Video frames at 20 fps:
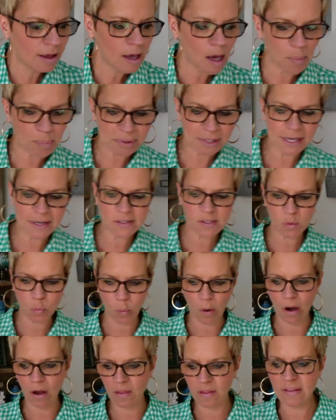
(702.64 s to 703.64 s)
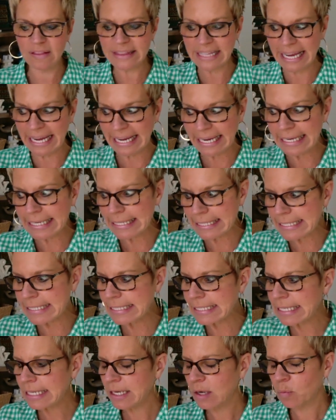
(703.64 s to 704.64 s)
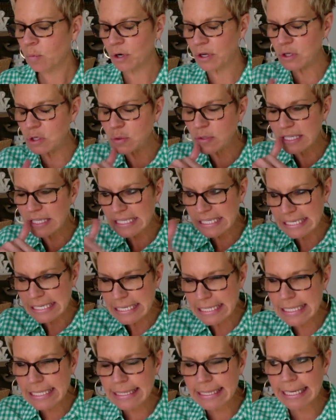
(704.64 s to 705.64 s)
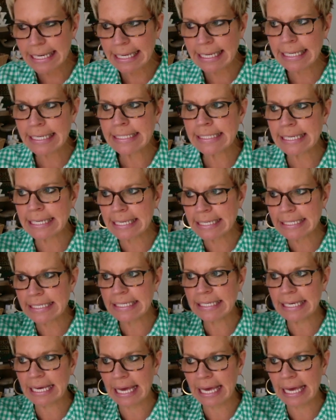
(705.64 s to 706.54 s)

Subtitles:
a place where where you see the land ending